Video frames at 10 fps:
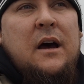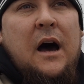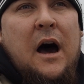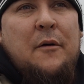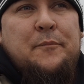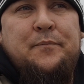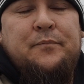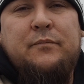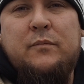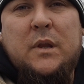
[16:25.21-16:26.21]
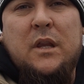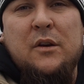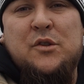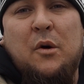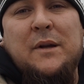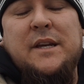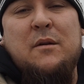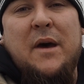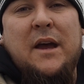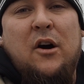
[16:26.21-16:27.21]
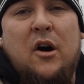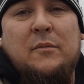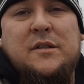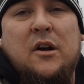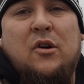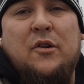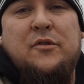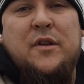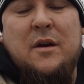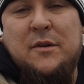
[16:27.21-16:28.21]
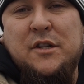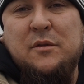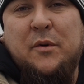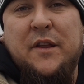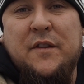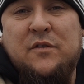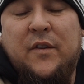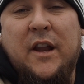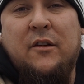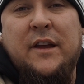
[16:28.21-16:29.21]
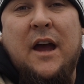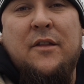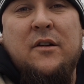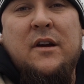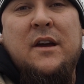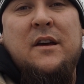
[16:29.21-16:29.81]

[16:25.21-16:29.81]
So once I get back home and start going through the images and putting this video together,